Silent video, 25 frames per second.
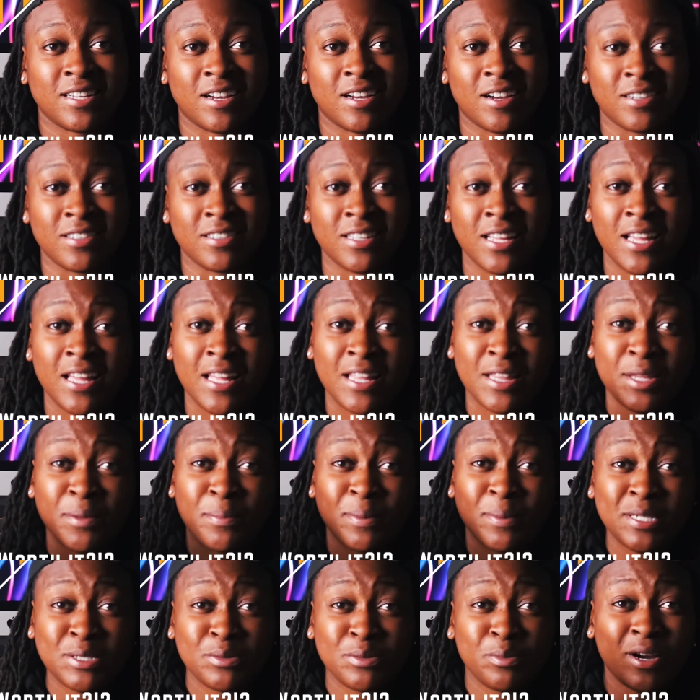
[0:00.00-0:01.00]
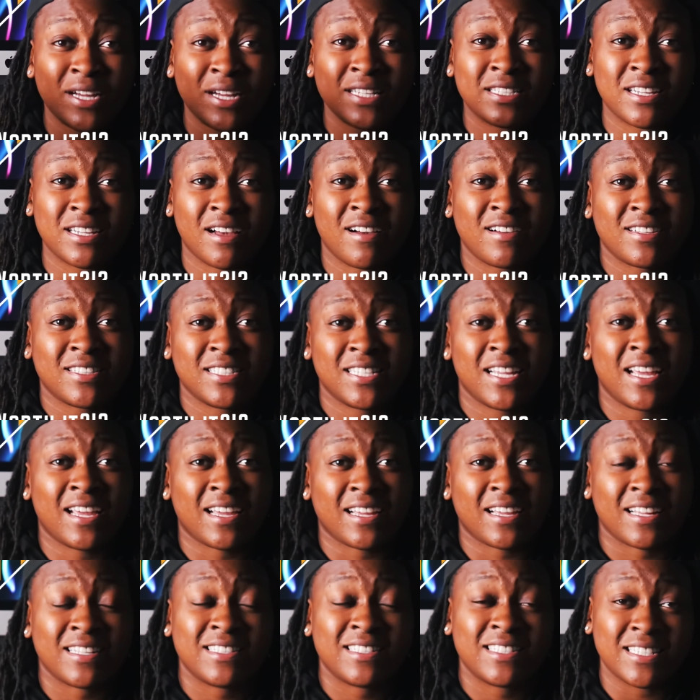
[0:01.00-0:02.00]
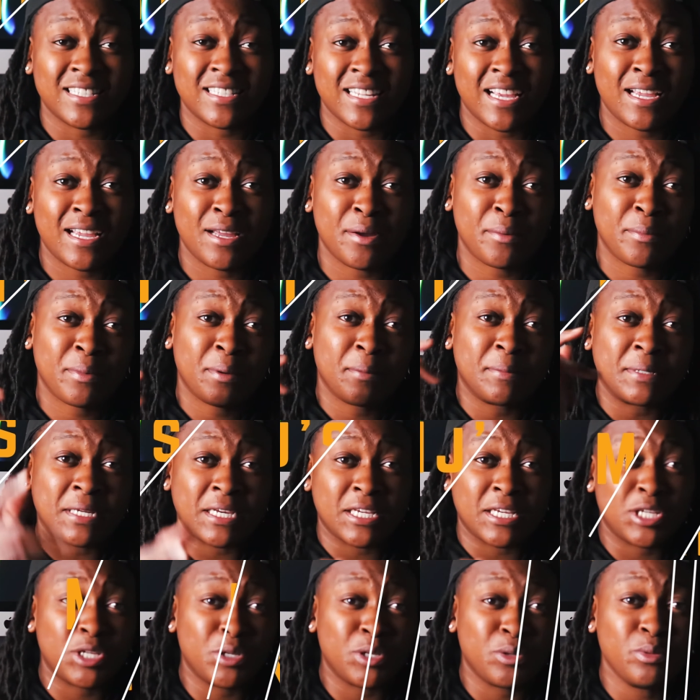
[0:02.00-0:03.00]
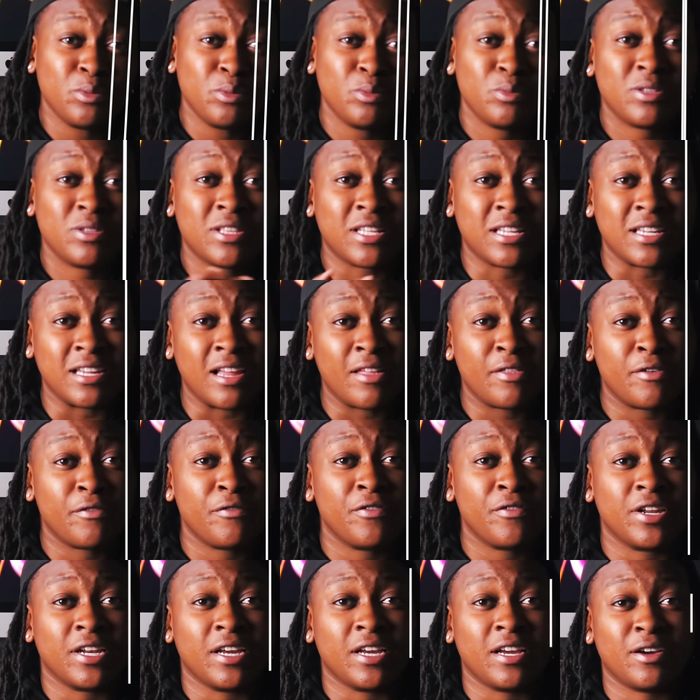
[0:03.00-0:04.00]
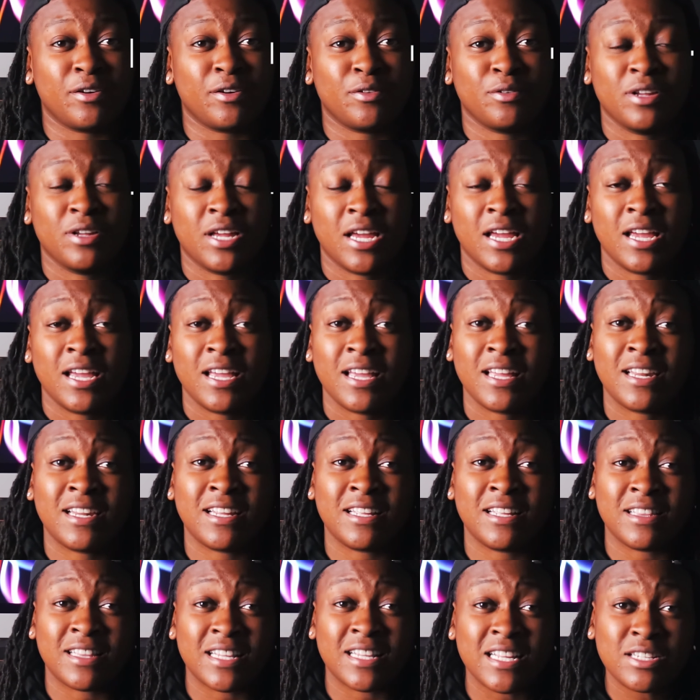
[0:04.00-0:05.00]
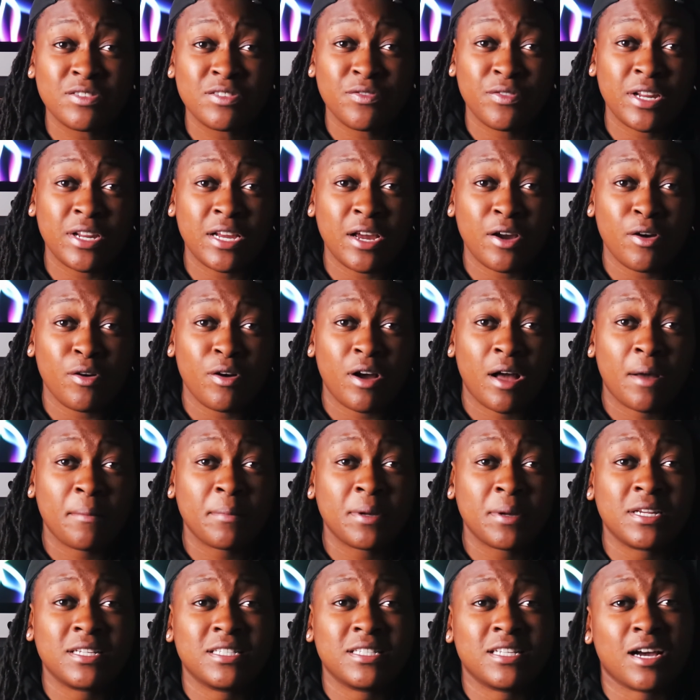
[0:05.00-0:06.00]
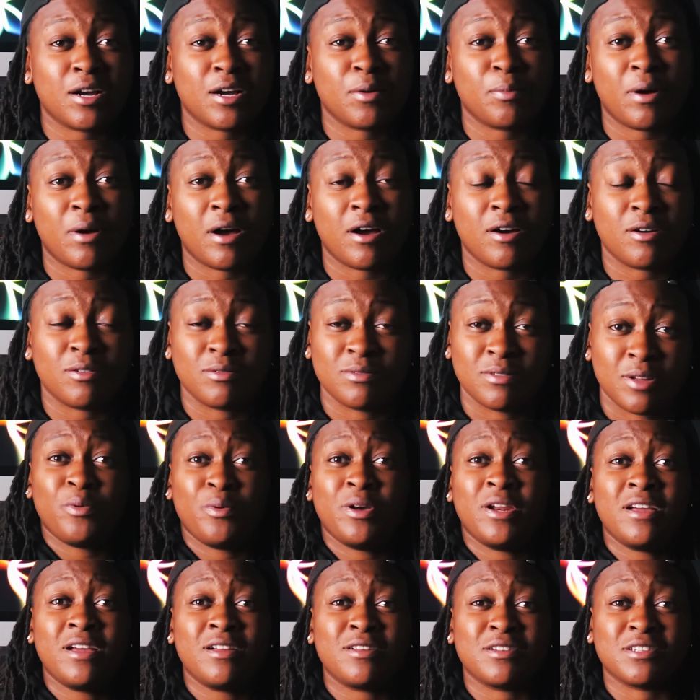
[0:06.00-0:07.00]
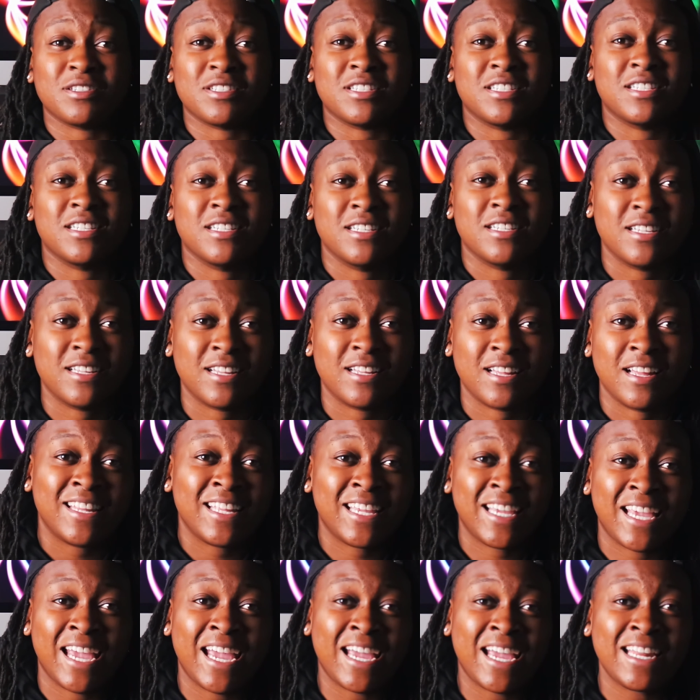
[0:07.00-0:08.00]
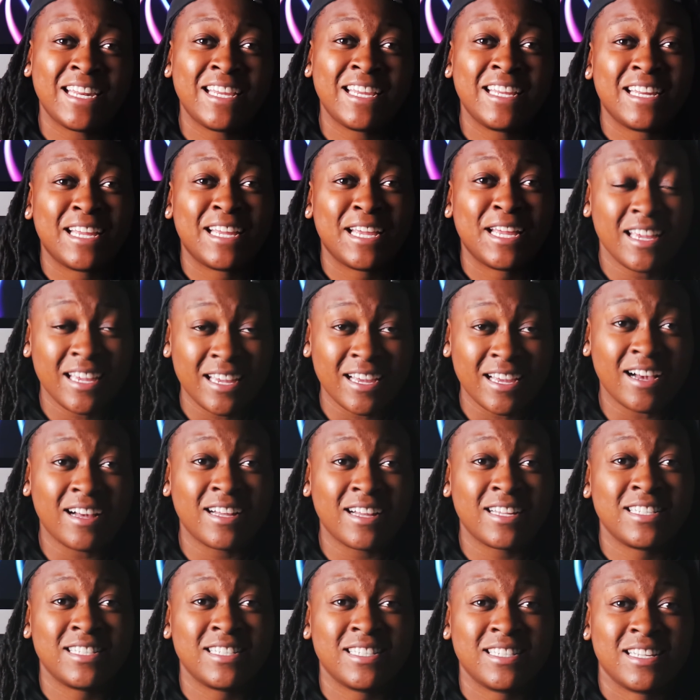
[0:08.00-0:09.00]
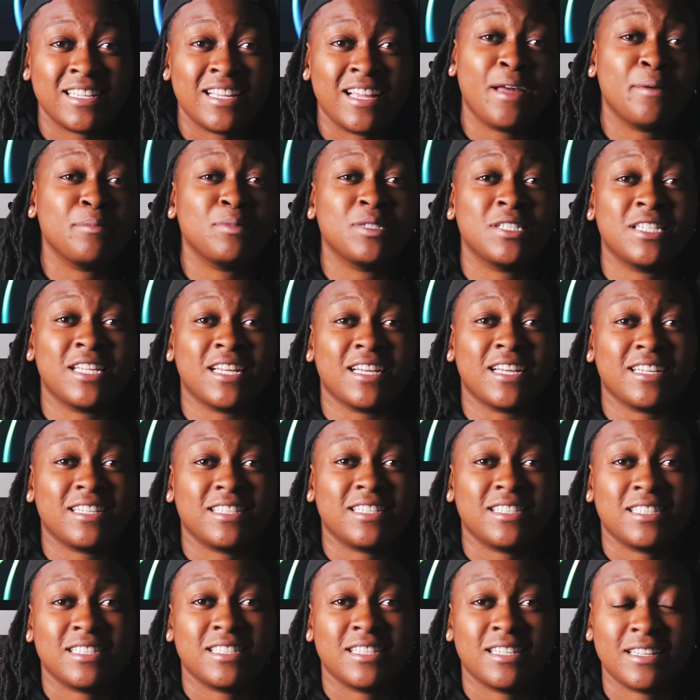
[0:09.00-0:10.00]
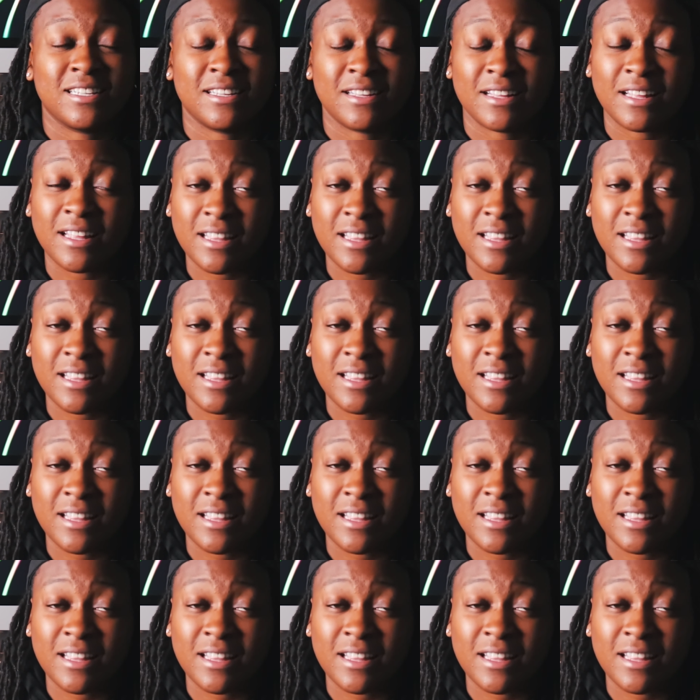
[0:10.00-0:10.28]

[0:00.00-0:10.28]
Talk, the place where I talk tech, and today I'm coming at you with another video. And in this video, I'm going to talk about what else? The Canon EOS M6.